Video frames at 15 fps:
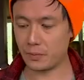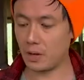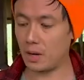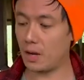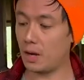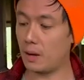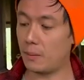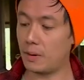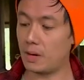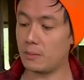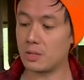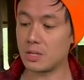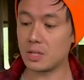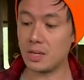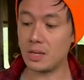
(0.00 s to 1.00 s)
But
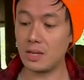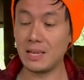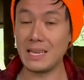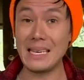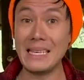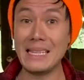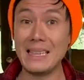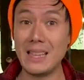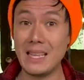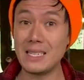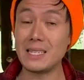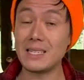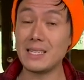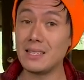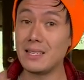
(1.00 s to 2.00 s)
I'm just gonna eat
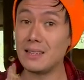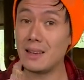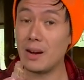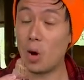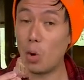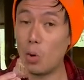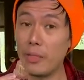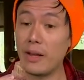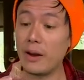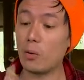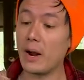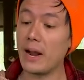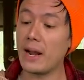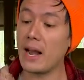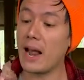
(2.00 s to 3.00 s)
this whole thing
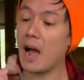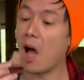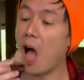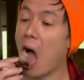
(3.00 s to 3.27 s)
right now.